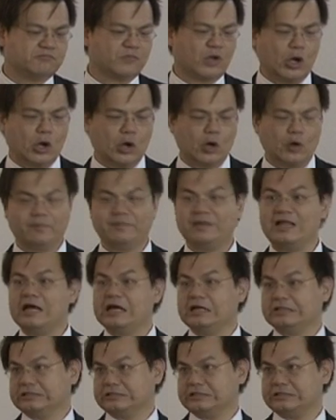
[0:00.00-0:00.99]
or
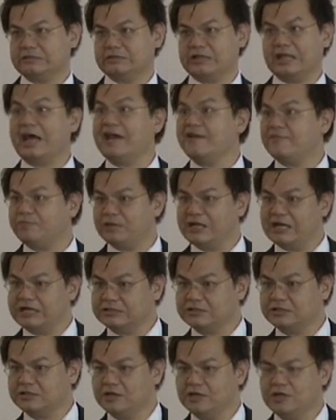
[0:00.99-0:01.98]
plants, live plants,
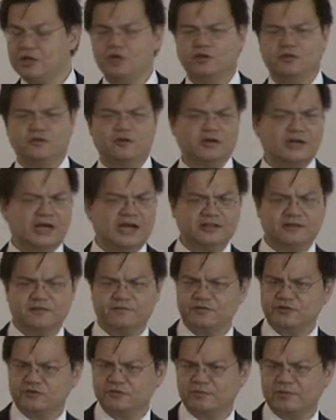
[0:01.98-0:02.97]
not
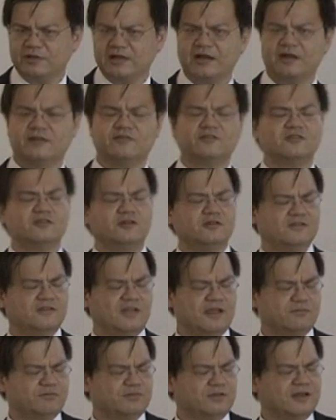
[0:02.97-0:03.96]
artificial plants, not
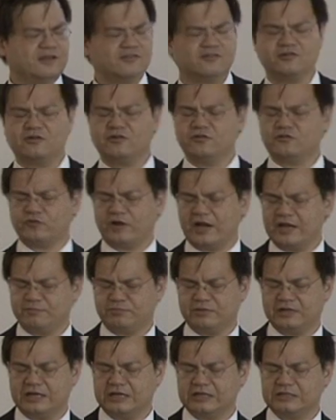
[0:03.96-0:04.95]
dead plants, not dried
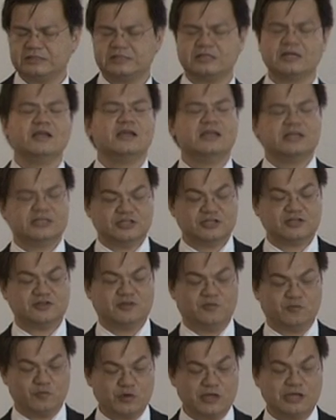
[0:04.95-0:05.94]
plants, just
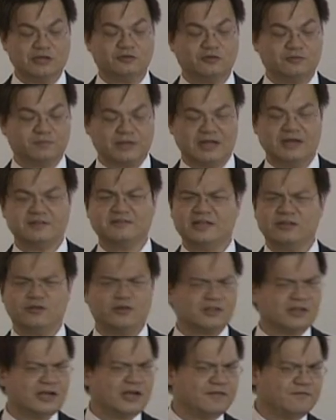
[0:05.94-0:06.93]
real plants, and not
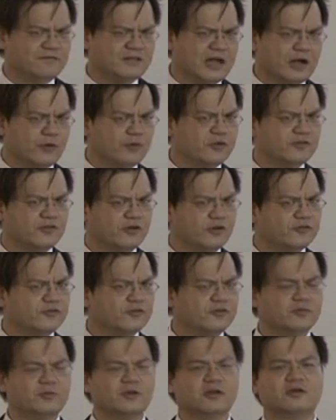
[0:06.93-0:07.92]
cut flowers also,
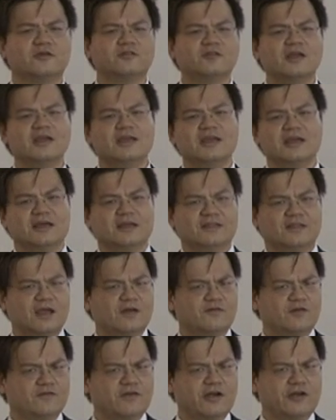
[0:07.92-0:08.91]
because they have a
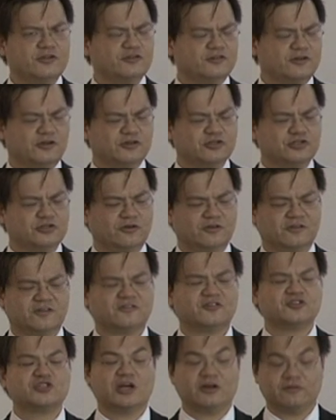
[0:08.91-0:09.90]
very sort of short
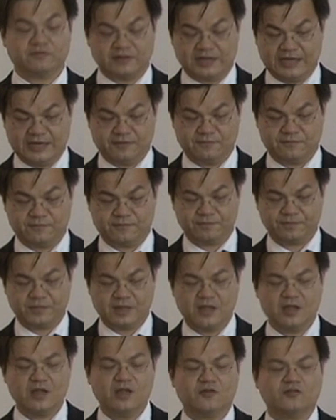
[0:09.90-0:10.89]
shelf life.
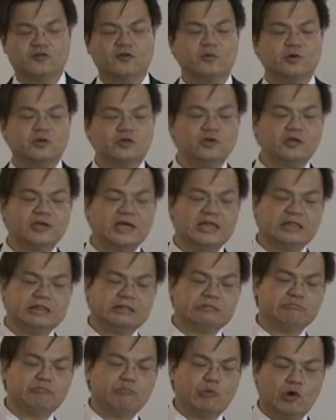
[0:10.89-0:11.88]
So we'll look at
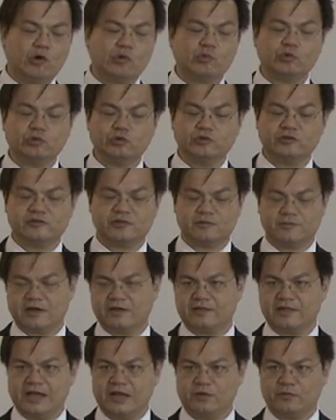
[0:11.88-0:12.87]
more rules about
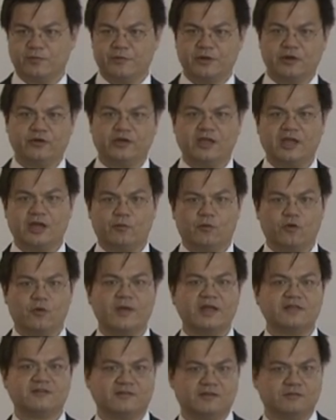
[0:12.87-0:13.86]
that when we're looking at
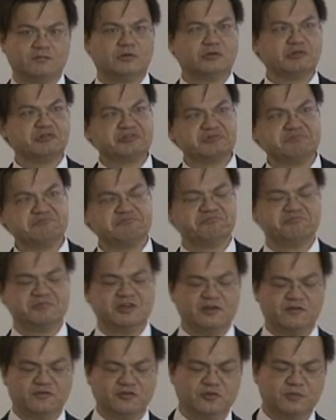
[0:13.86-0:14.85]
romance symbols in
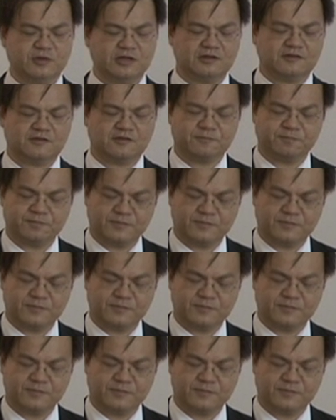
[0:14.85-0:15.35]
a few minutes.